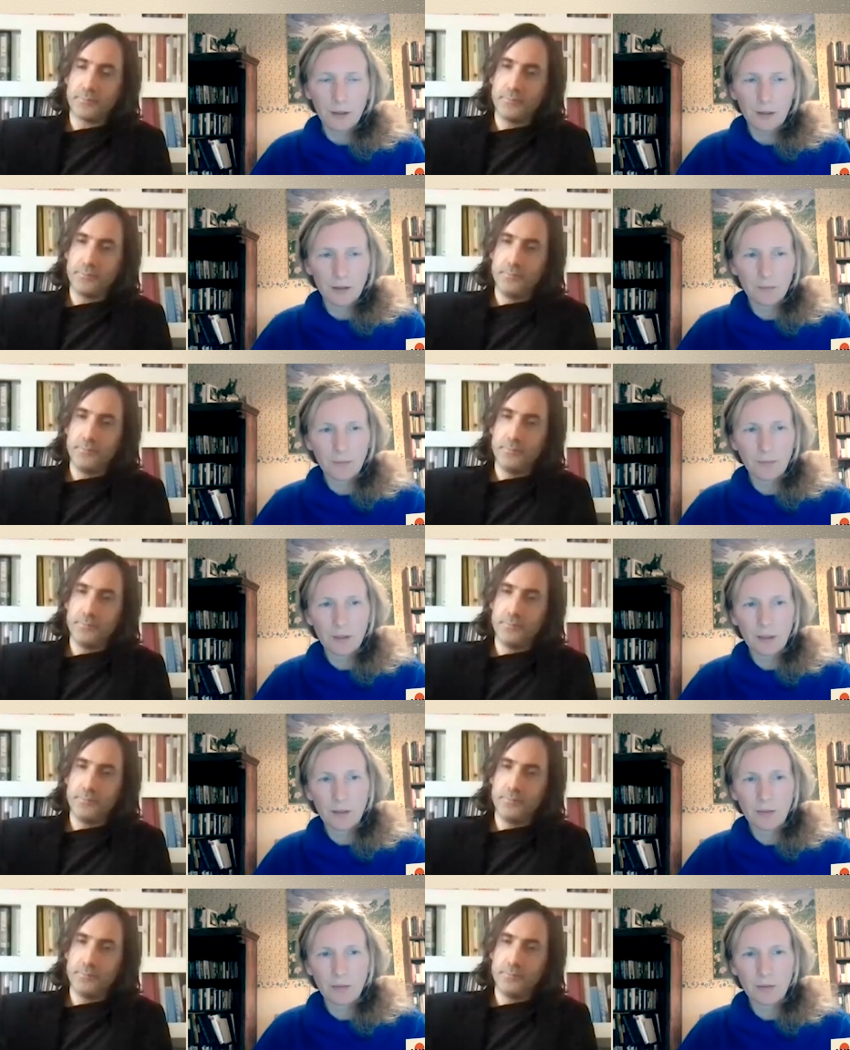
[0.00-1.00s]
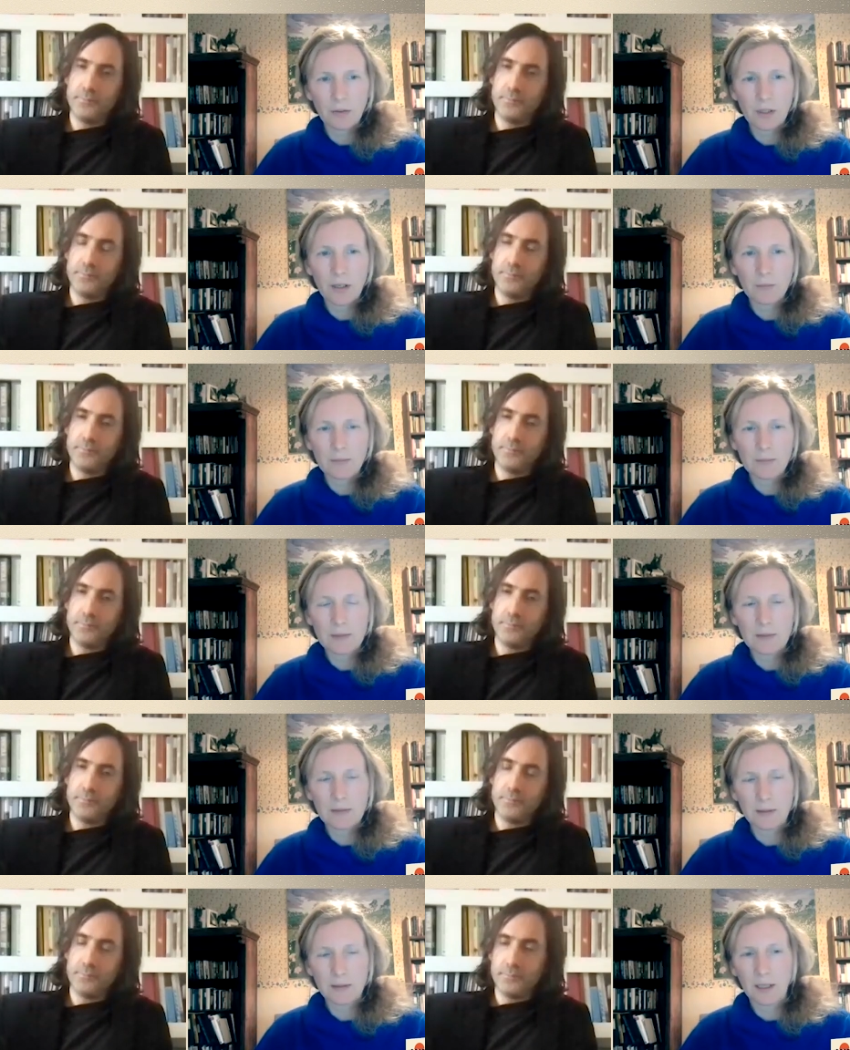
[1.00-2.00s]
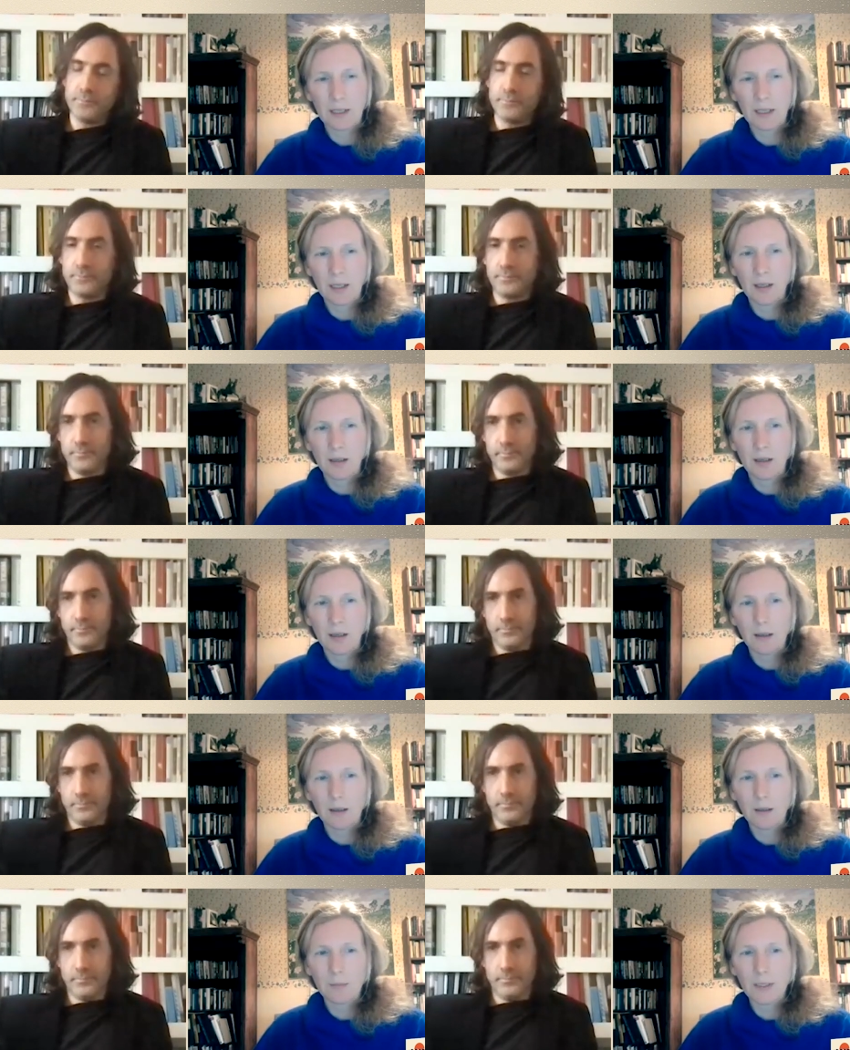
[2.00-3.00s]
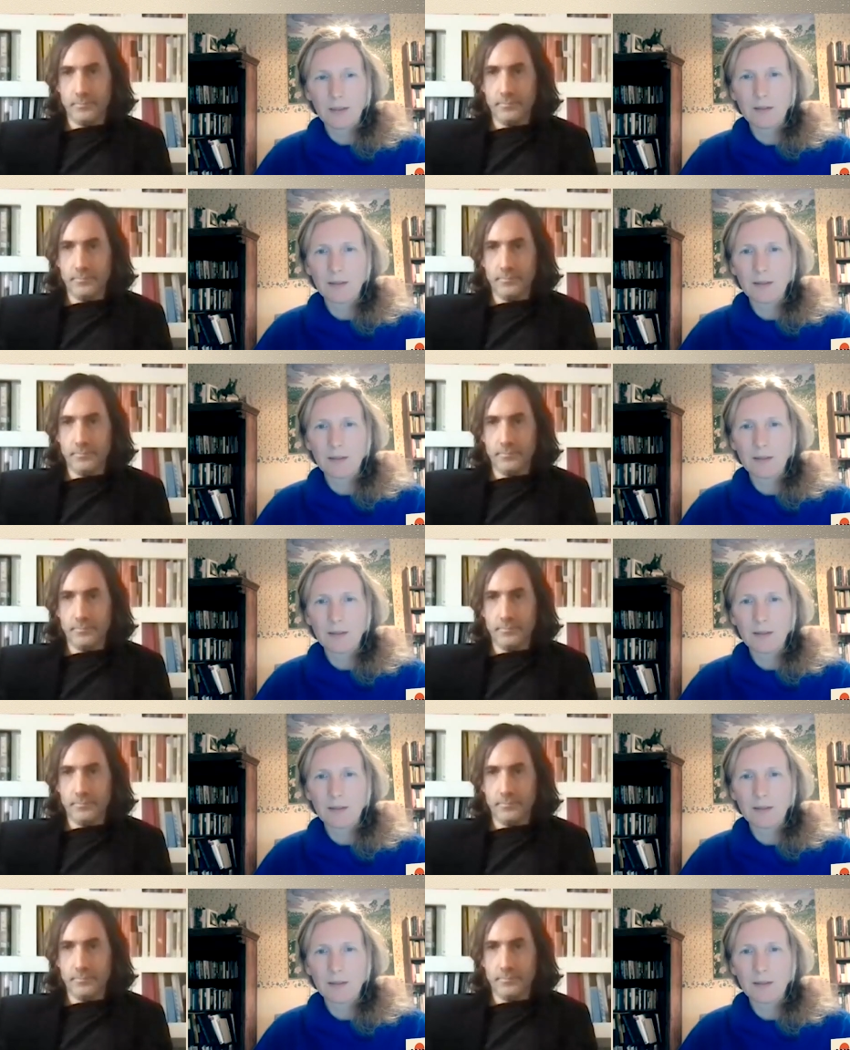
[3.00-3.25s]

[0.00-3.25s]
Speaker 1: um, which comes um, in a